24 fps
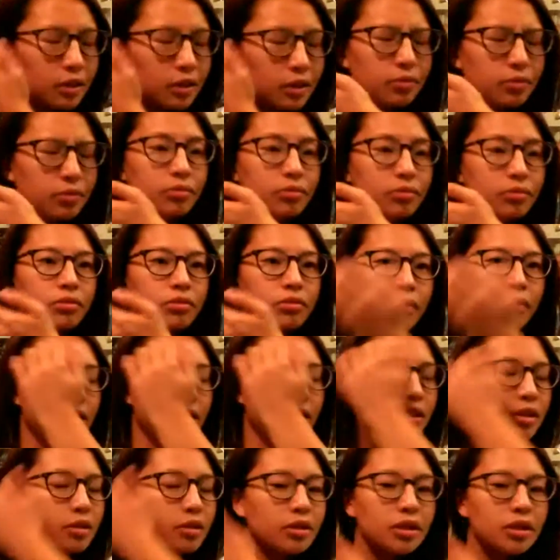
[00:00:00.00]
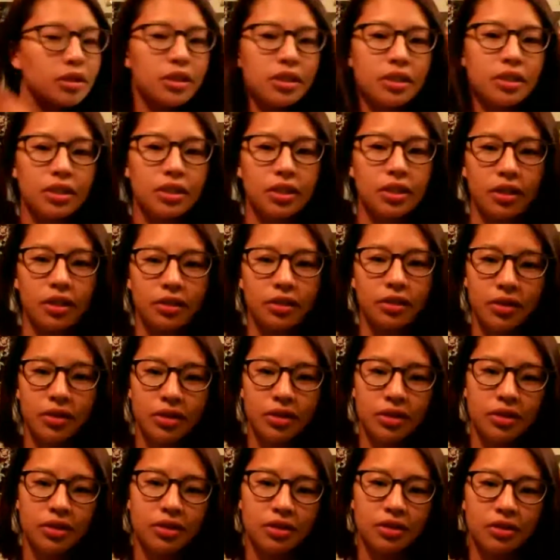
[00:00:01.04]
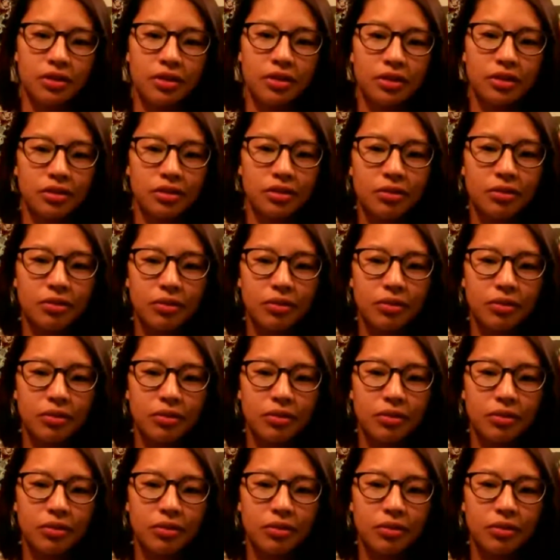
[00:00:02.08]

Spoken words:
So and someone just you can just